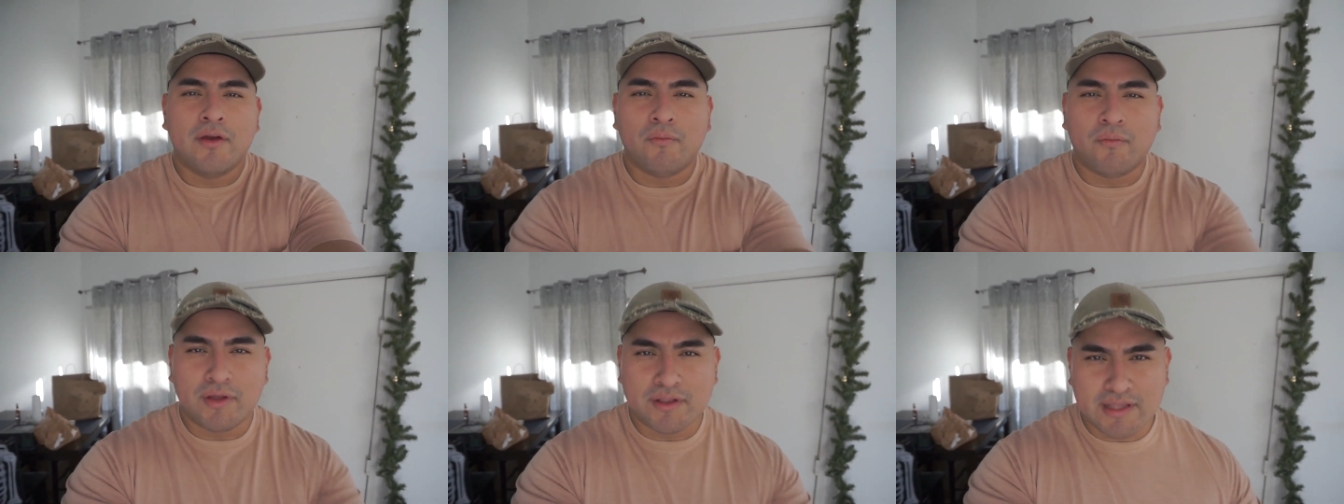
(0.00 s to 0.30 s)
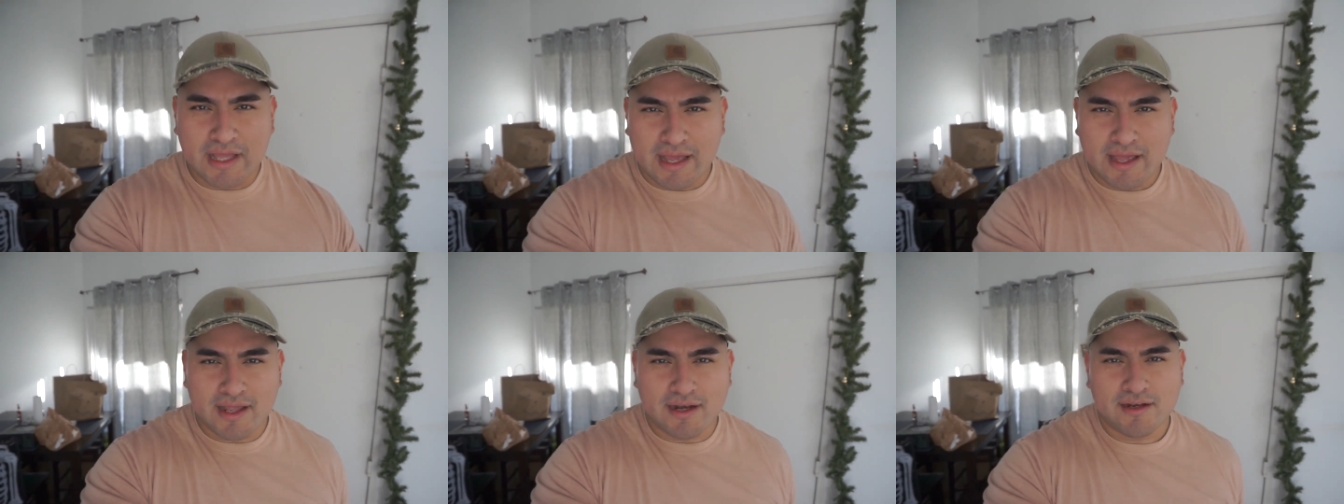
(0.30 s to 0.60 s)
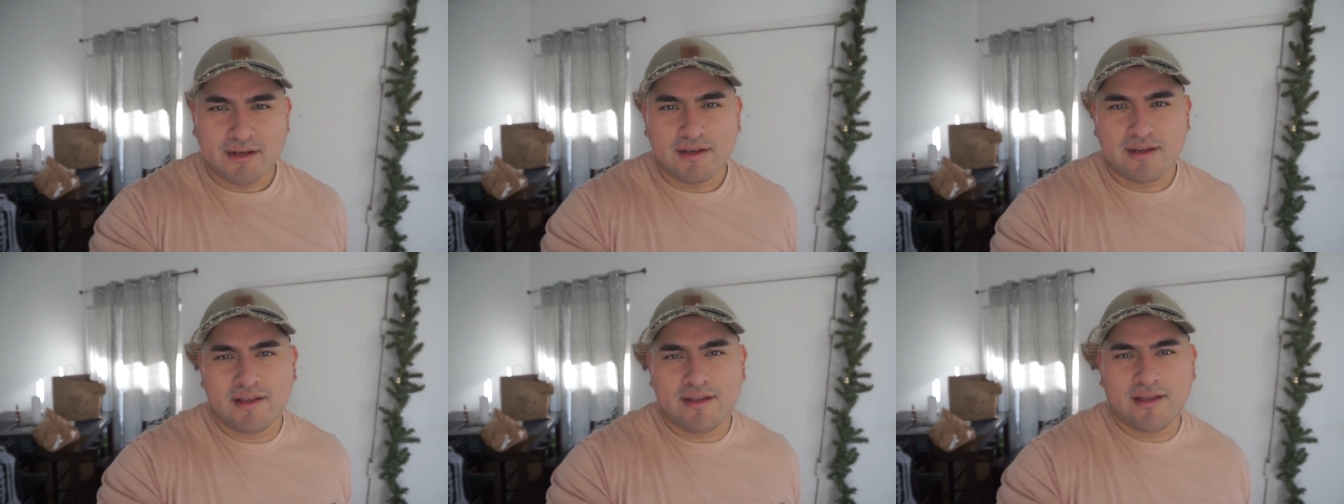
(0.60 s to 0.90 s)
with
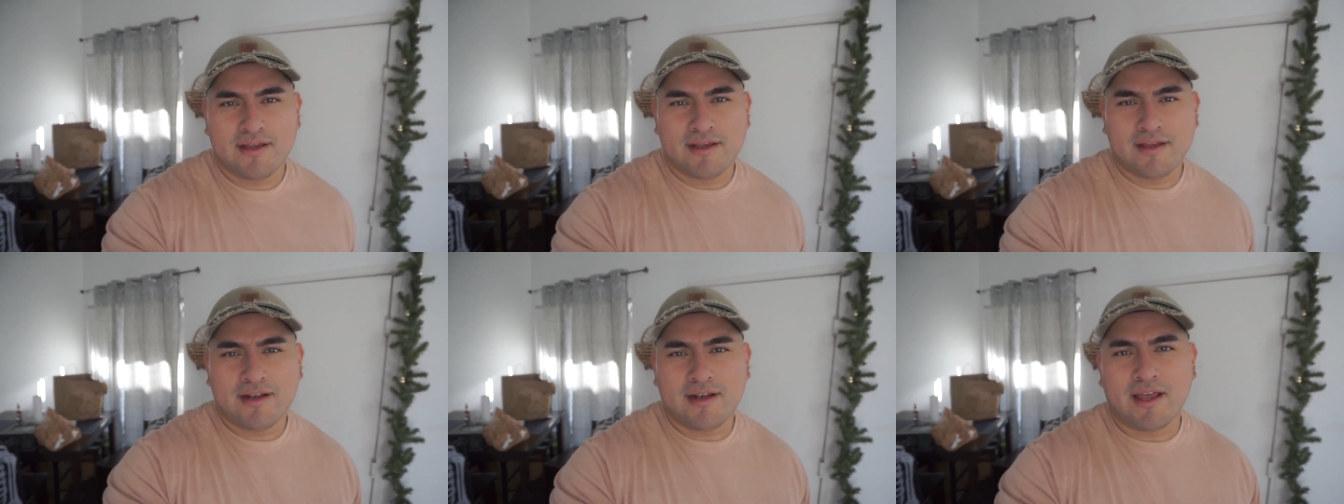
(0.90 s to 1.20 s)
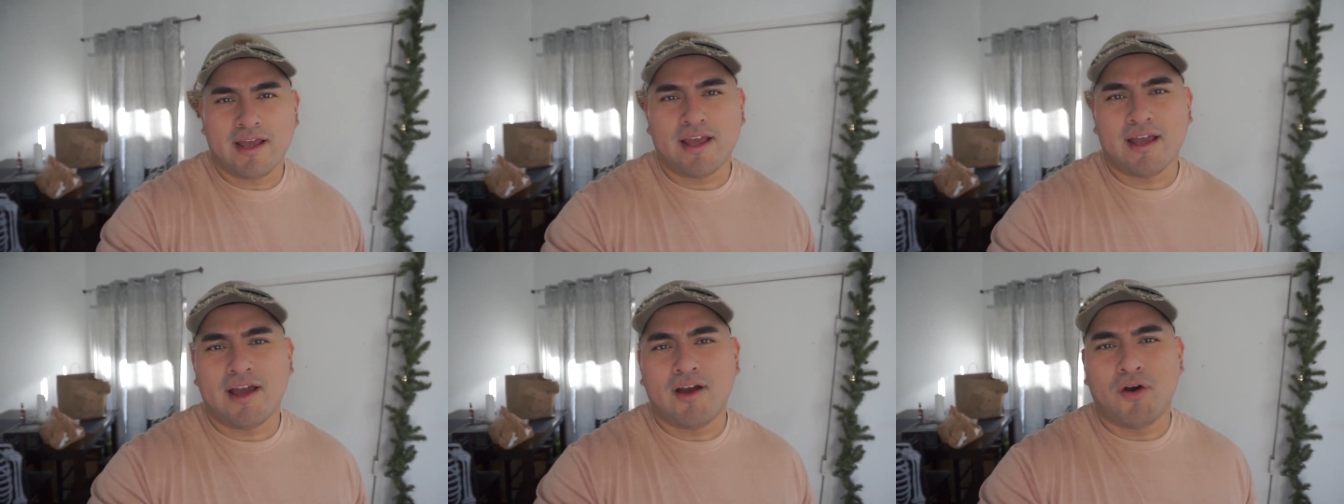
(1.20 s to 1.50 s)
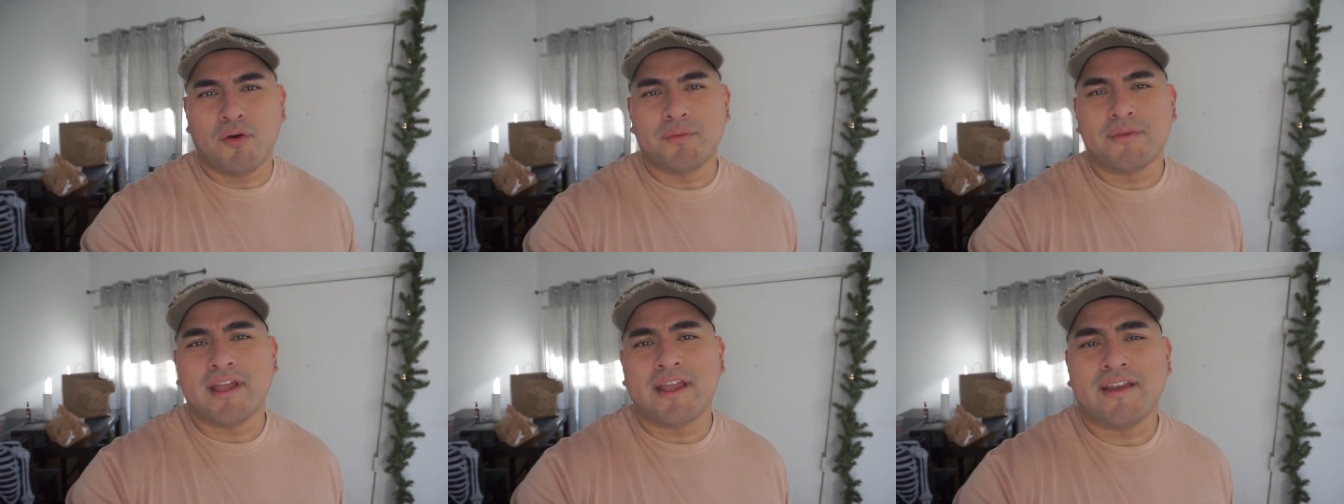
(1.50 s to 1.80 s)
that, like I
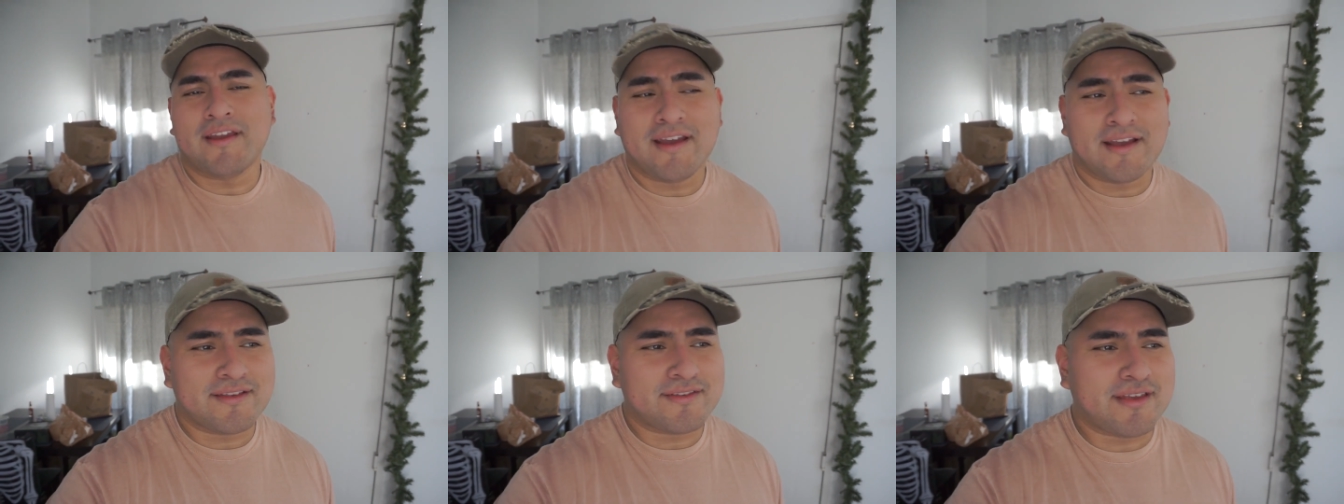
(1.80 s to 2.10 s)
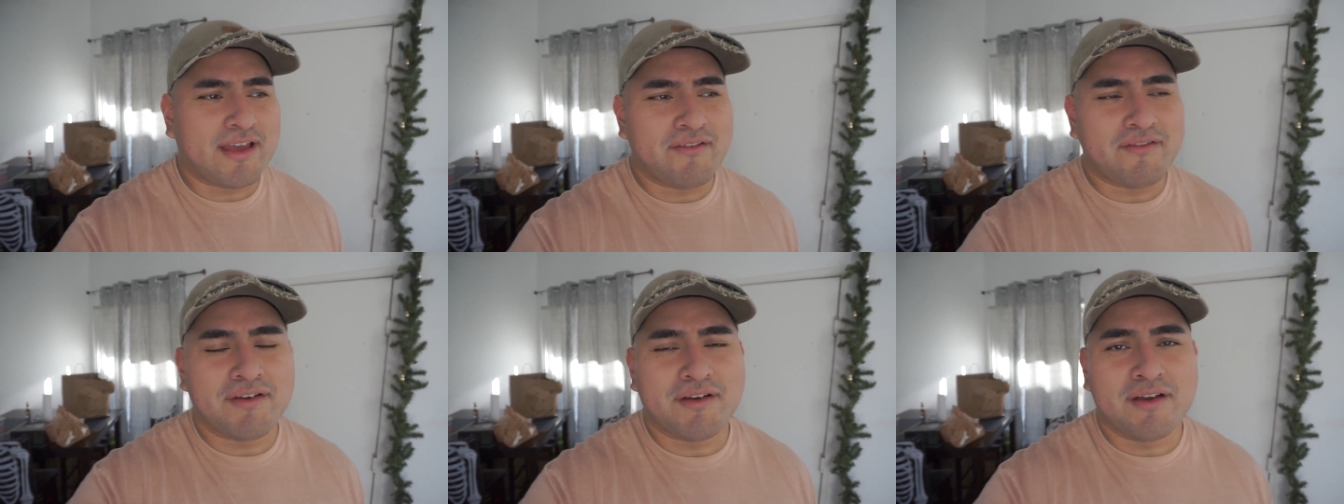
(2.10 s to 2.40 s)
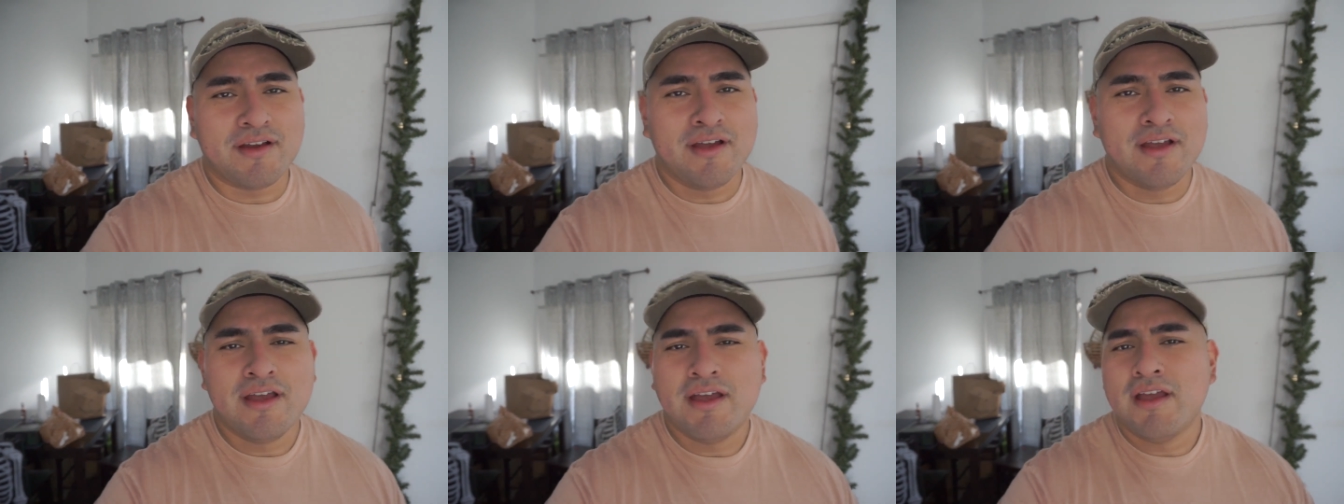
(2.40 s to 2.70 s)
hope that you guys have a.